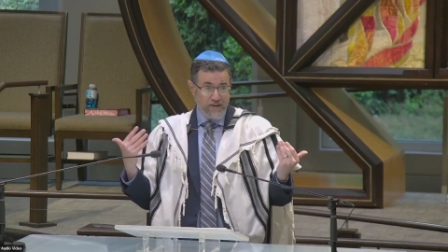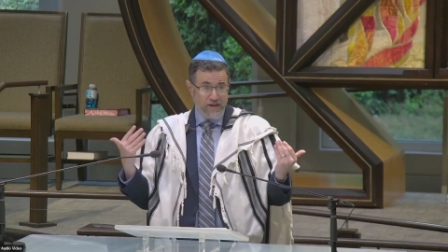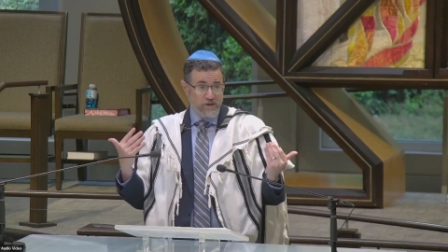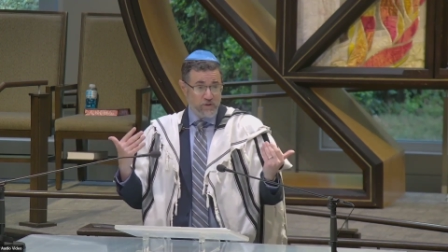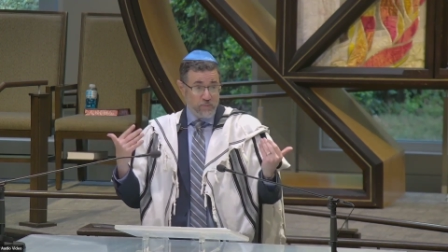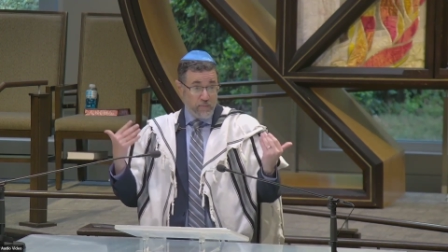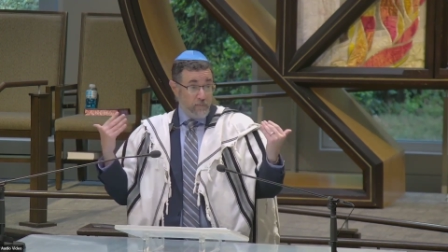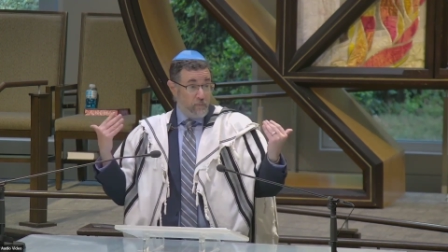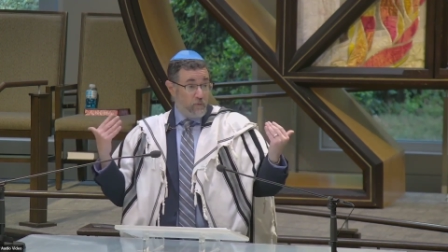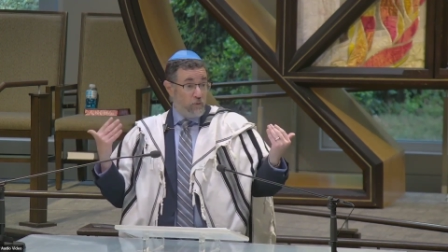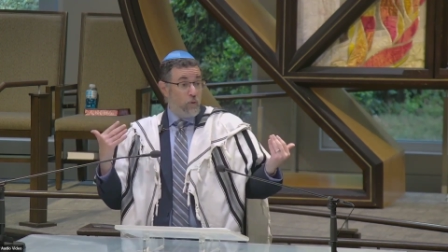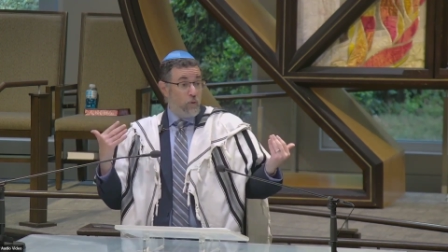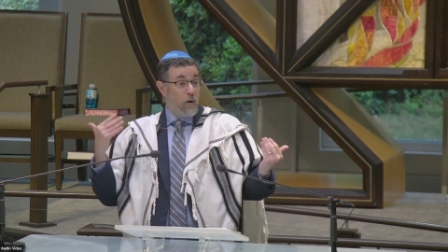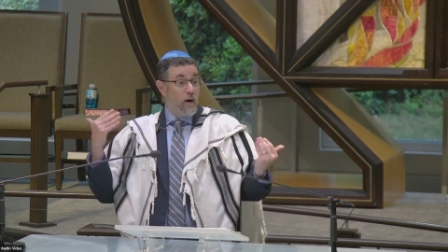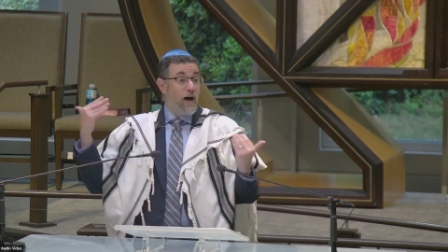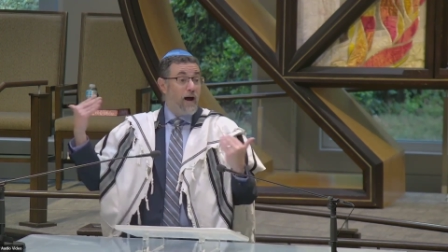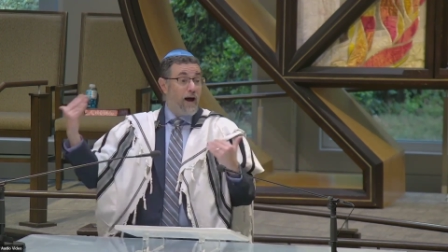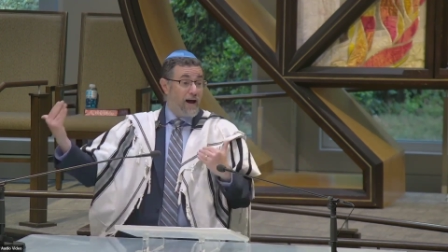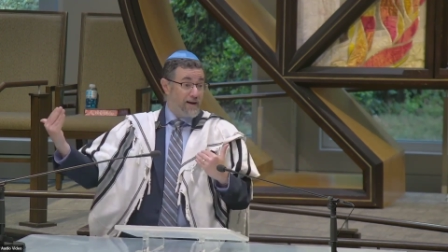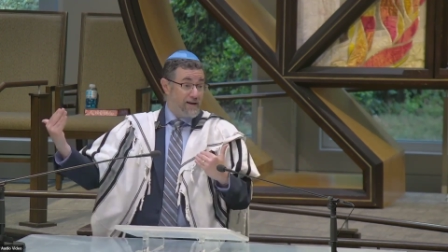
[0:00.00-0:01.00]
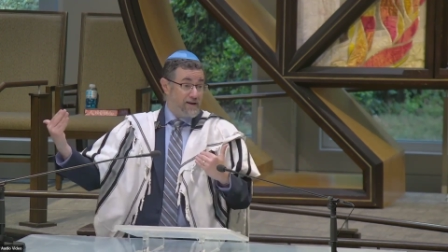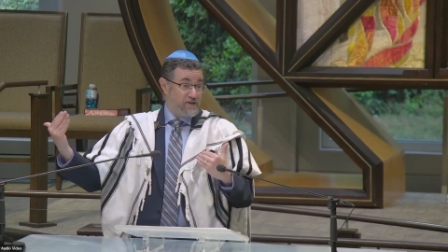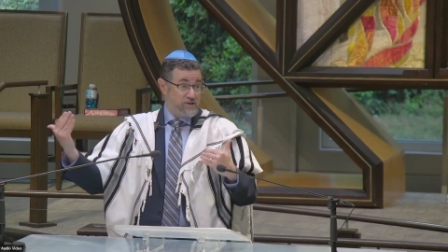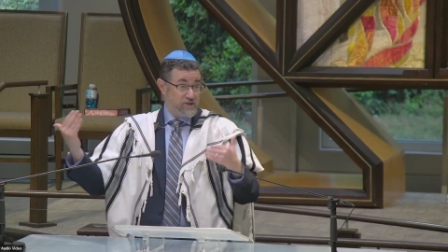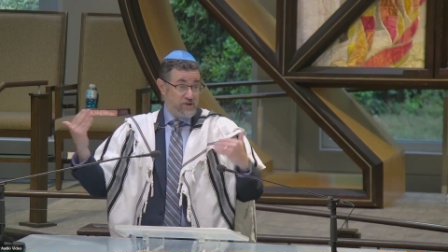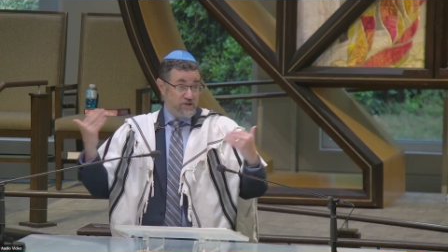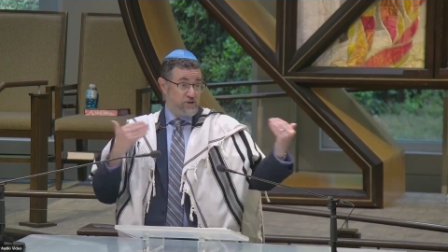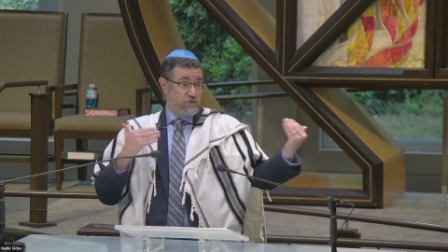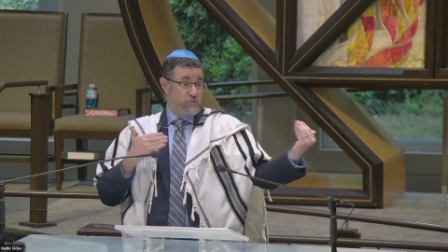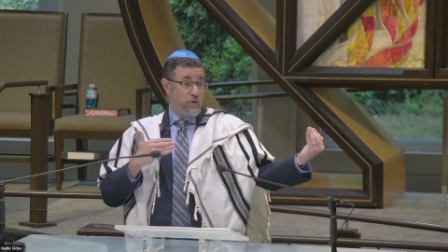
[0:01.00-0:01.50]
These are people who are honest.
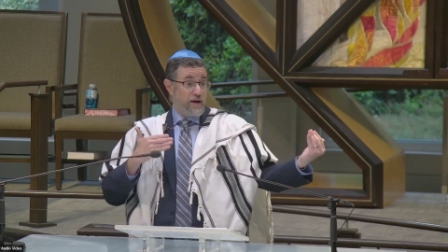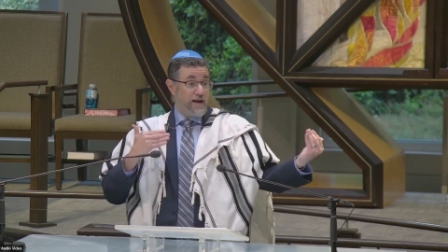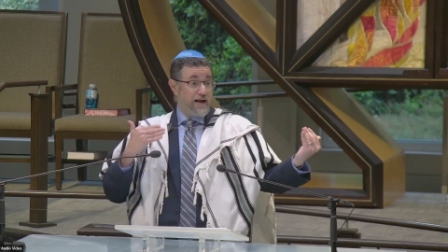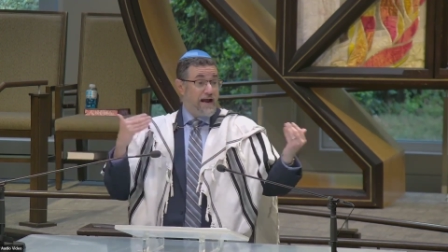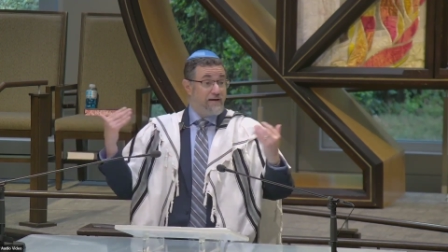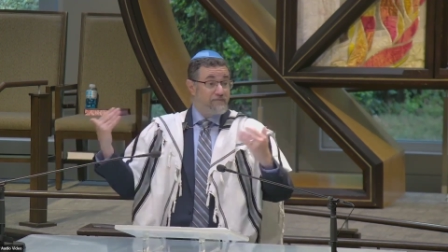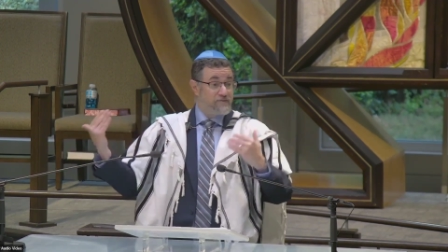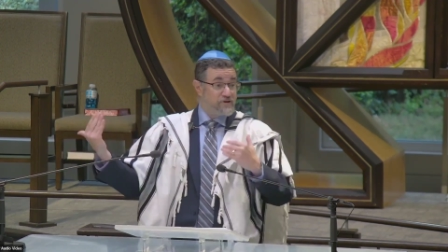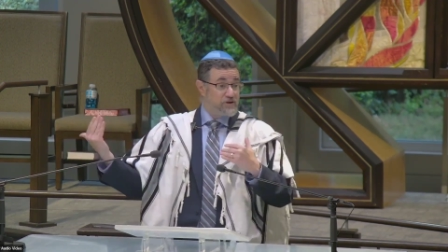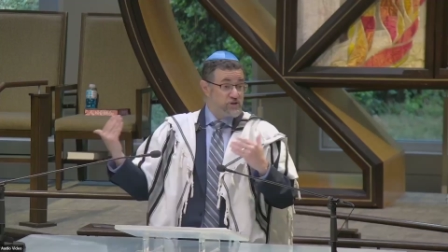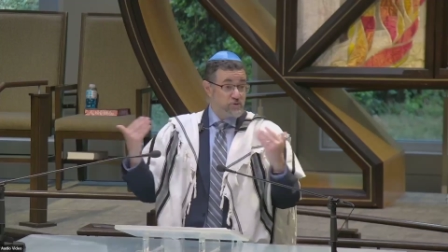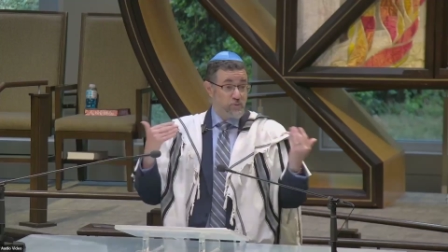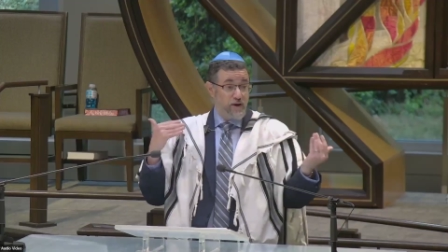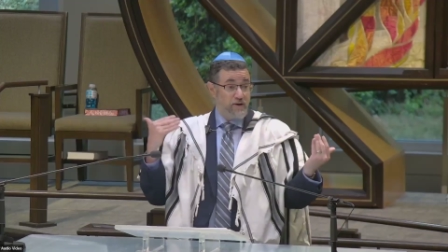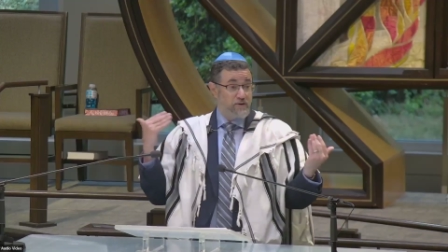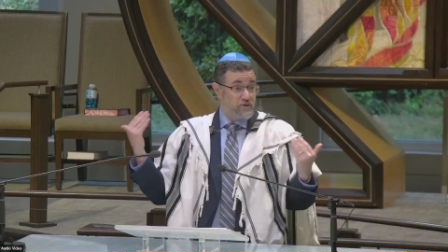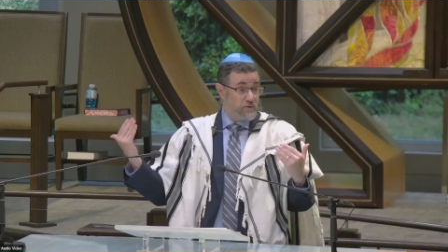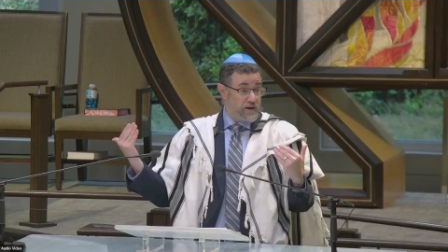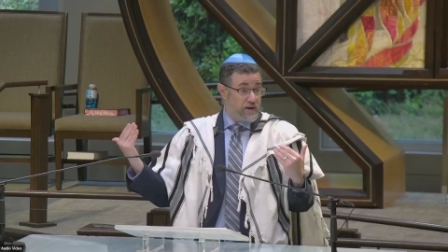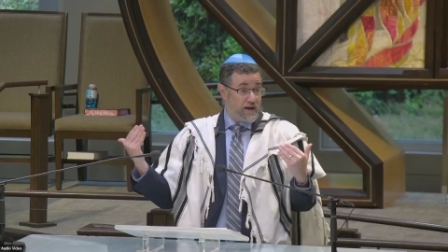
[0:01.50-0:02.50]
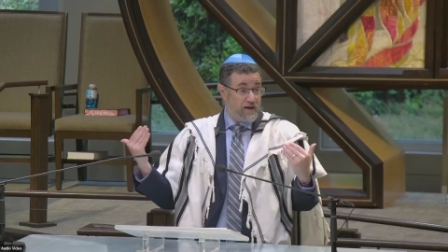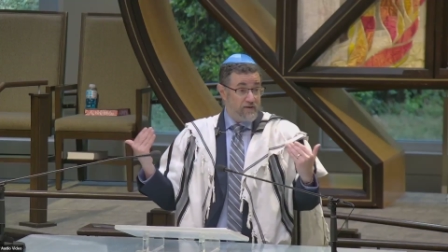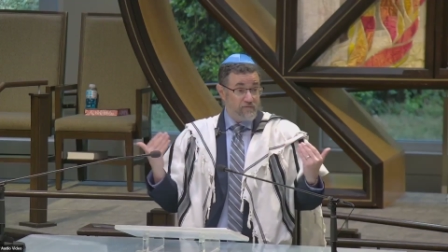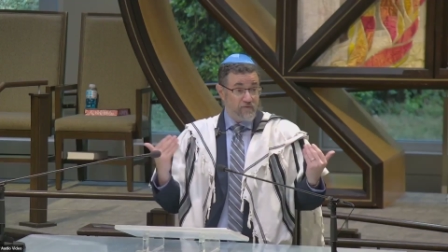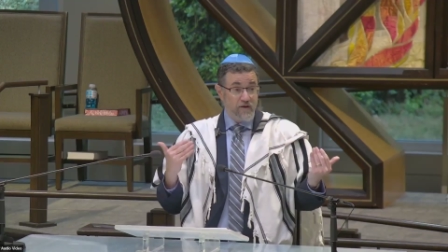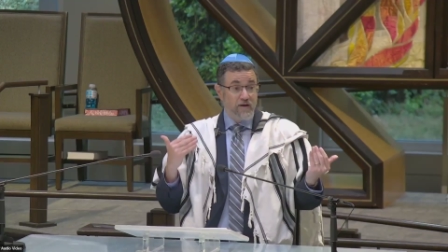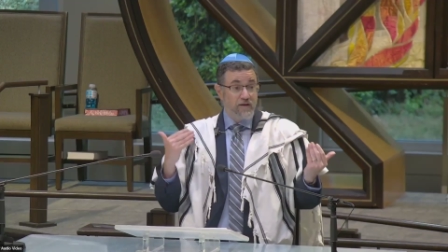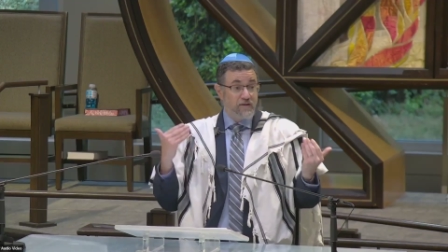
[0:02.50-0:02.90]
This is what I have, this is what I don't have.